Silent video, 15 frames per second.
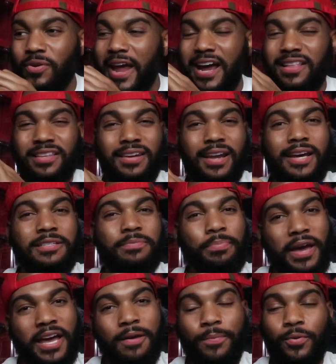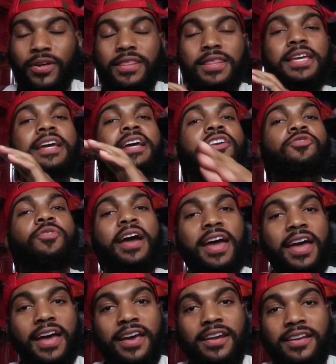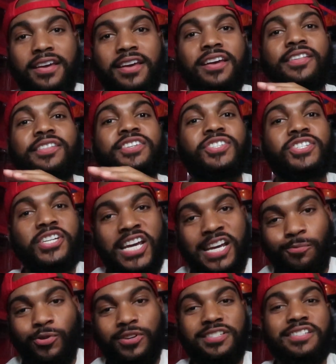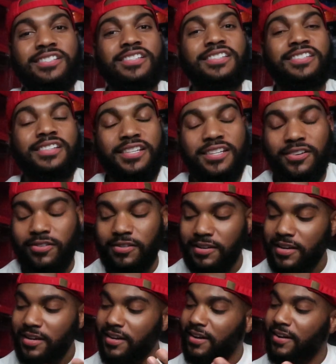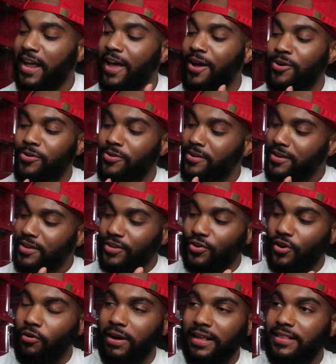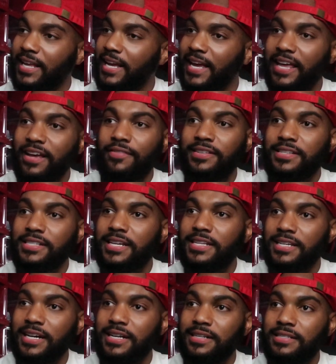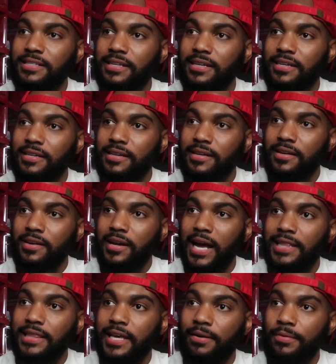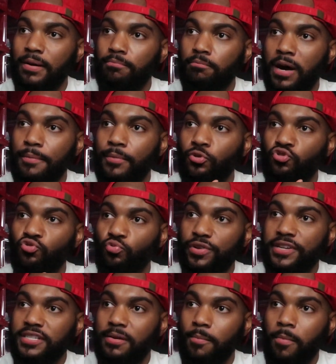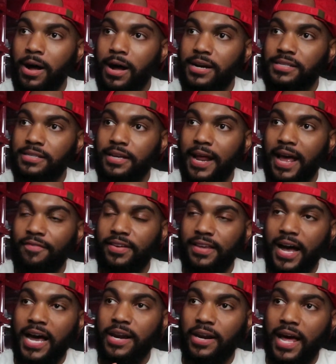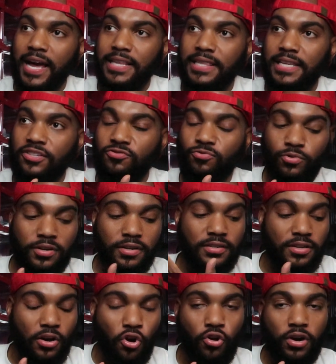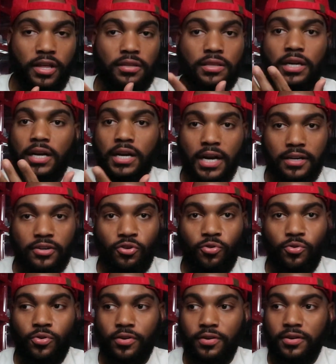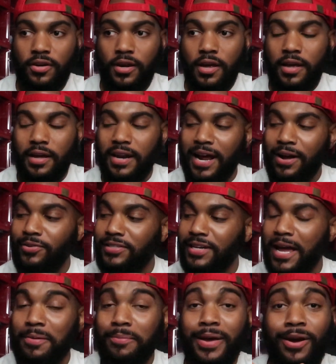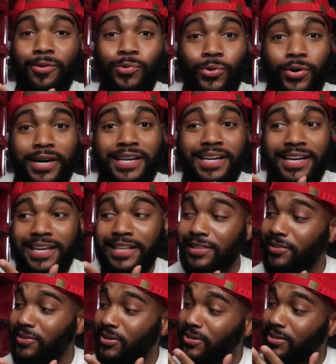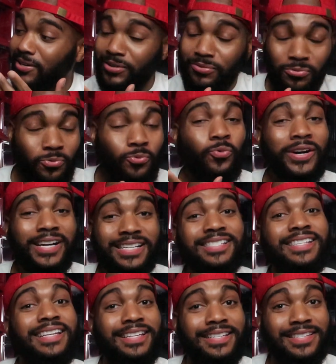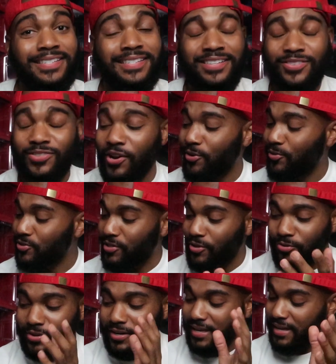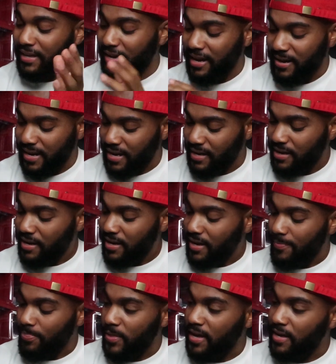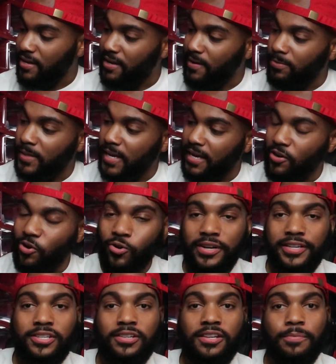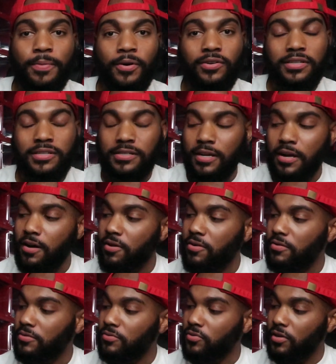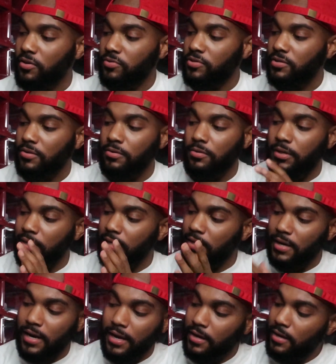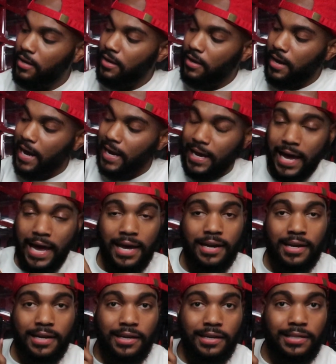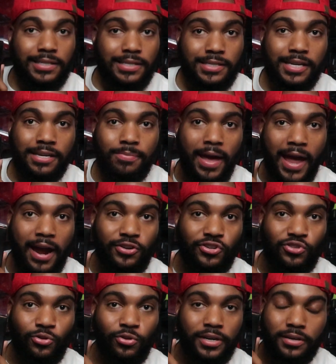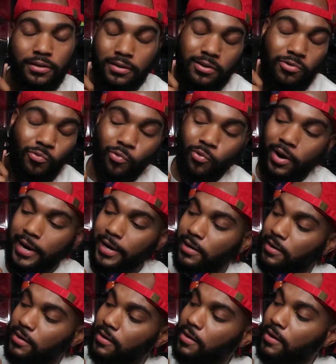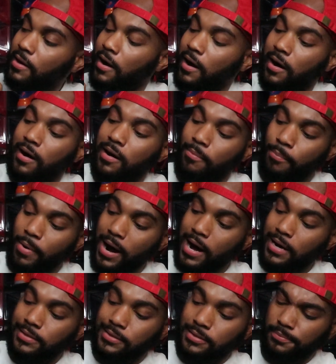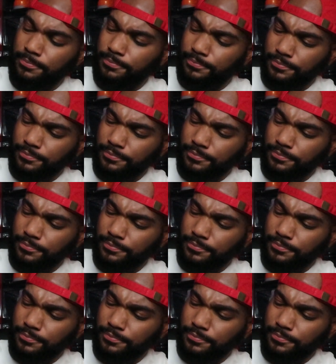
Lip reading: you had the nice paper, and then you had the gem, which is the sneaker. Now, you know, I think ever since, honestly, I think my most recent box that I've gotten like this was on the Concord, and I was like, man, what is this, you know? So again, they going cheap on us, y'all, you know. So again, I got the cheap Air Jordan 1 box,